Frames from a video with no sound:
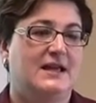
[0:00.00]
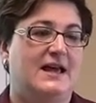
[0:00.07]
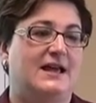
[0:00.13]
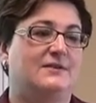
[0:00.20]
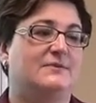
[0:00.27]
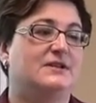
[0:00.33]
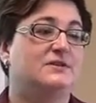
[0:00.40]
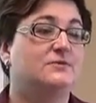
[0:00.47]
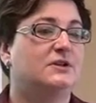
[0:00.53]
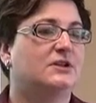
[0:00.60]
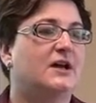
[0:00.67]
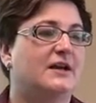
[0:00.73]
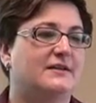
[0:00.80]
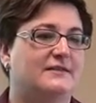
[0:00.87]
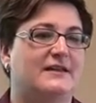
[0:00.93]
and we do a
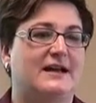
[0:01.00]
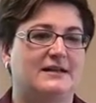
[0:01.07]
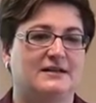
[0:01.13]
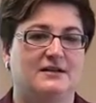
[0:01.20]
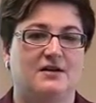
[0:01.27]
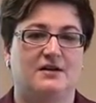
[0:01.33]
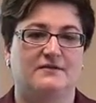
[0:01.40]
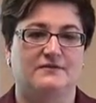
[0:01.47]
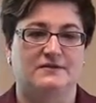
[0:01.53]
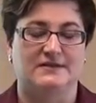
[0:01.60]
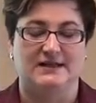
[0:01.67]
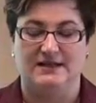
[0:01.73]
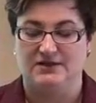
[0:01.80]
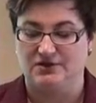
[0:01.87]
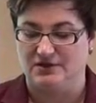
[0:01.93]
lot of that in
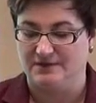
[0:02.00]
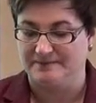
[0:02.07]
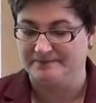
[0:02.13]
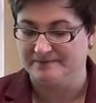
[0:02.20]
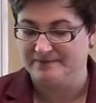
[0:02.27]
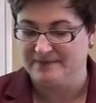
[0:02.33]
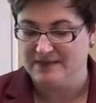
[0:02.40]
conversation.